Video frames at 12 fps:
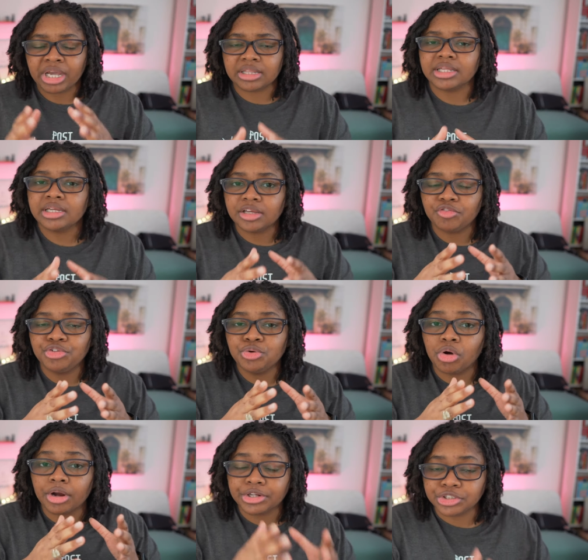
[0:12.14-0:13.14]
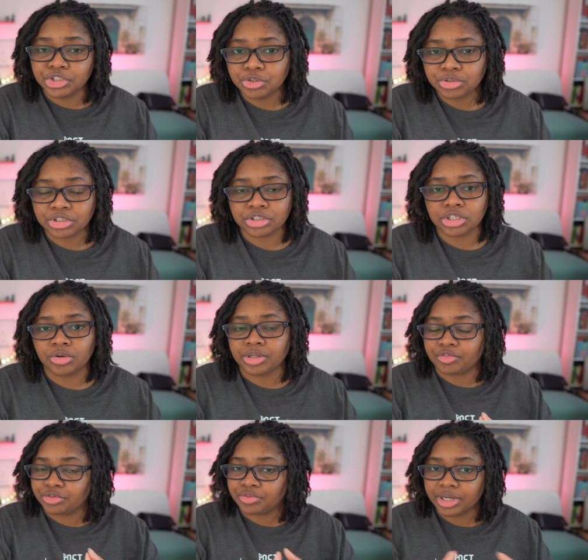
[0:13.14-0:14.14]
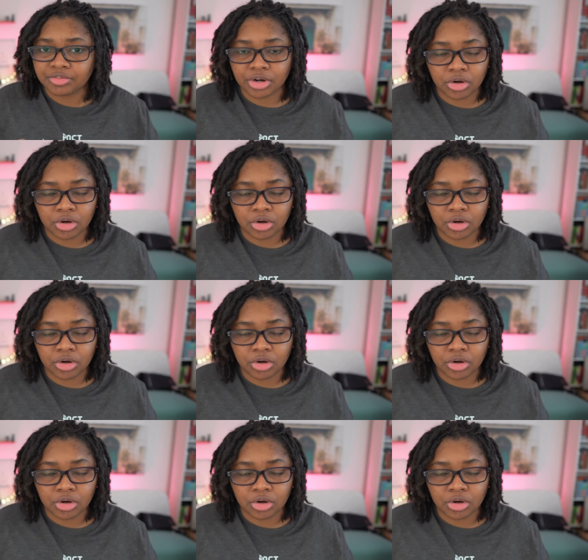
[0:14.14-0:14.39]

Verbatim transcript: I think if you are new to Sony, if you've never